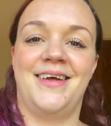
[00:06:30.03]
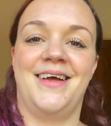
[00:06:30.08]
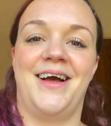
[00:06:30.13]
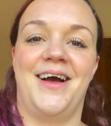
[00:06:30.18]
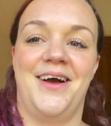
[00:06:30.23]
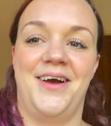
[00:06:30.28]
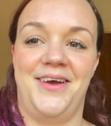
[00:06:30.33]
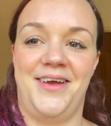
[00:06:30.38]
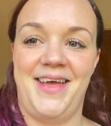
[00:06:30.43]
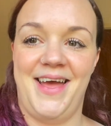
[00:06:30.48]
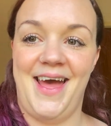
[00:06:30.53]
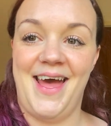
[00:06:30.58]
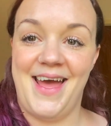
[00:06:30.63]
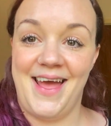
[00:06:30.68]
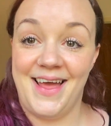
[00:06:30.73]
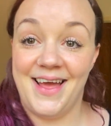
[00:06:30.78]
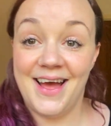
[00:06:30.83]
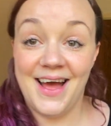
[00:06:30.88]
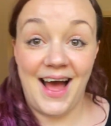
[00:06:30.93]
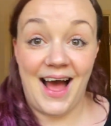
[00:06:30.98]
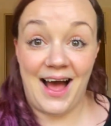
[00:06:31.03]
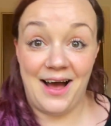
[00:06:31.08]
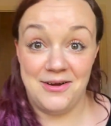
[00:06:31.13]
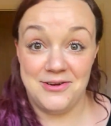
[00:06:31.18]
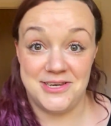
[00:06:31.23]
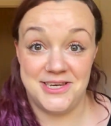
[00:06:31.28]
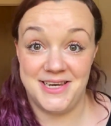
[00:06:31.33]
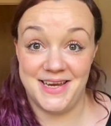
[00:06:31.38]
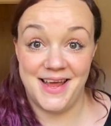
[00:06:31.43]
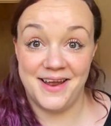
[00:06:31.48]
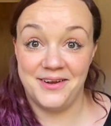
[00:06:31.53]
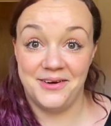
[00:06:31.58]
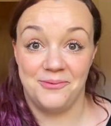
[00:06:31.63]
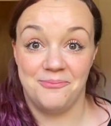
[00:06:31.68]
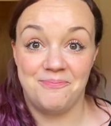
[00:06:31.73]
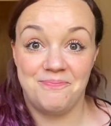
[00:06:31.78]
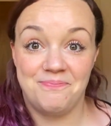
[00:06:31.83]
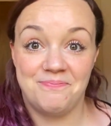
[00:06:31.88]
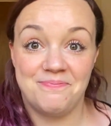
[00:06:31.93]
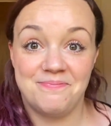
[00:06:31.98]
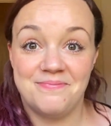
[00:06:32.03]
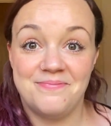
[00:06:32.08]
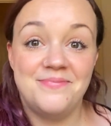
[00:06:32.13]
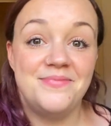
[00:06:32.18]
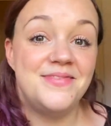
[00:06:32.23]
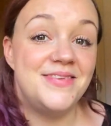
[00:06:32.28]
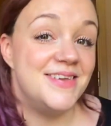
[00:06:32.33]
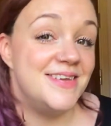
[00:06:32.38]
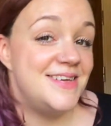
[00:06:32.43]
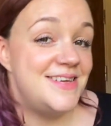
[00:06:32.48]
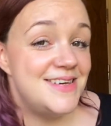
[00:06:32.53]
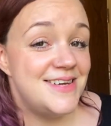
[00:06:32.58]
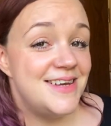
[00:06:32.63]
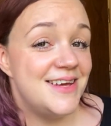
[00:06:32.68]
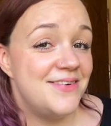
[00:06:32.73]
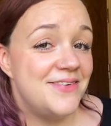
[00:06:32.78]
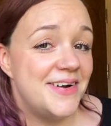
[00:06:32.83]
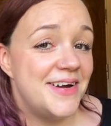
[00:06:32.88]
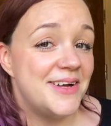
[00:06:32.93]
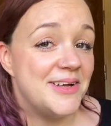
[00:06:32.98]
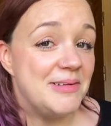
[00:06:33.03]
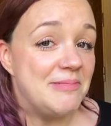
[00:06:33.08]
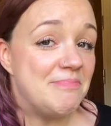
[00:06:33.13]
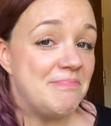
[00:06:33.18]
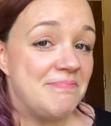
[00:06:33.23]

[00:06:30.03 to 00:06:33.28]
Okay, how did you get on? Did you do it?